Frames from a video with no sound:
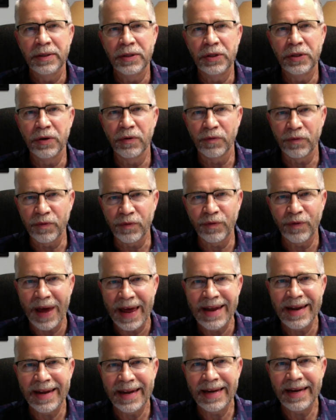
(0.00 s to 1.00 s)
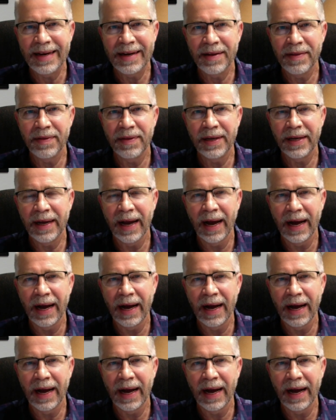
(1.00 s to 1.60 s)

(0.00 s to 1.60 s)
defending the